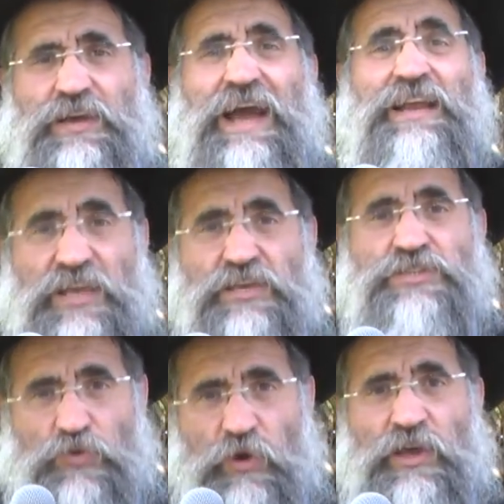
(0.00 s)
and
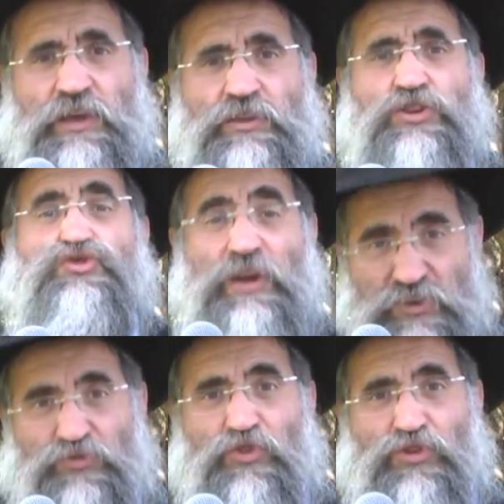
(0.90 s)
easy way to
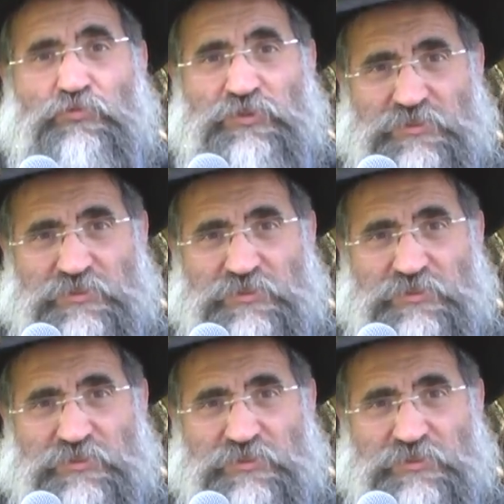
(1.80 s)
transform